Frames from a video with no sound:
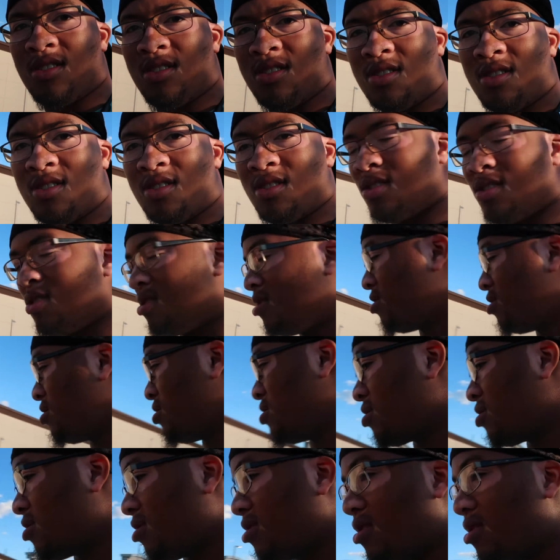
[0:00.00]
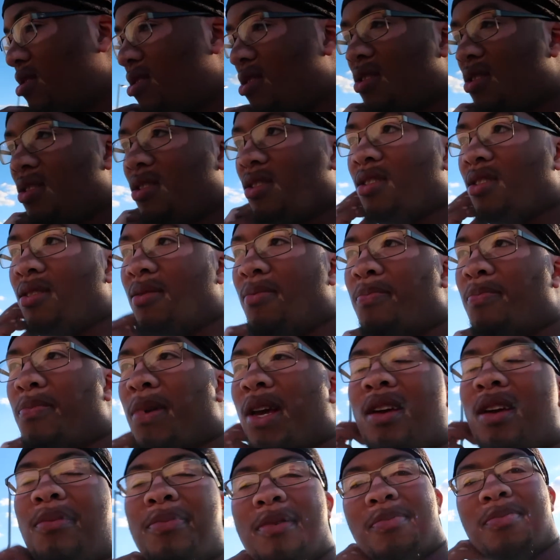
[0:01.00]
baby bump.
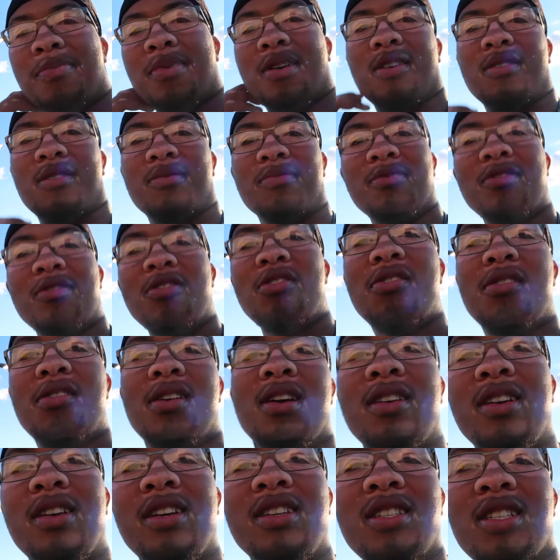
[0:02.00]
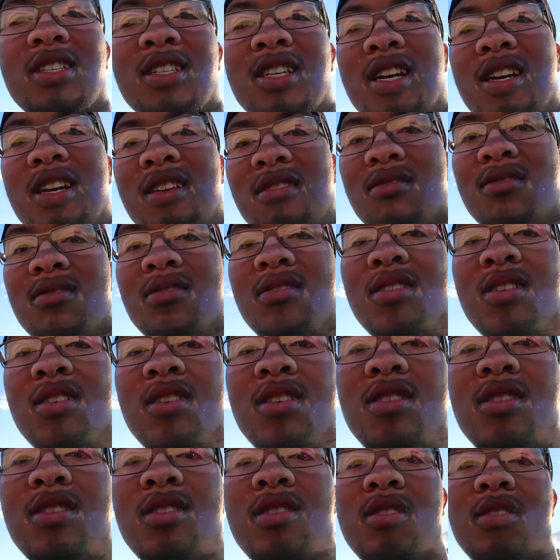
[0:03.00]
Baby bump. You hear this shit? Who's
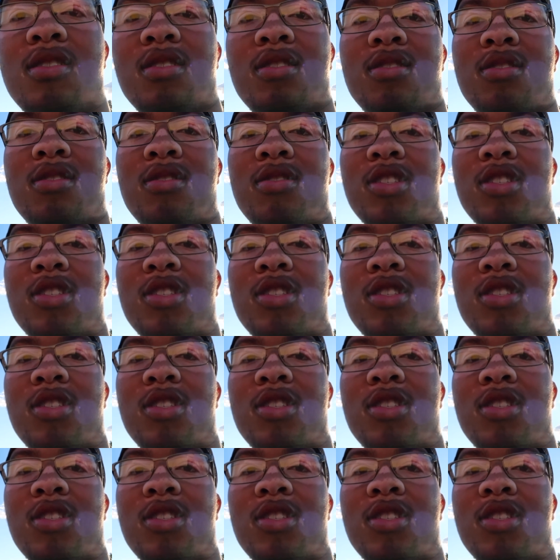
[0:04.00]
the daddy?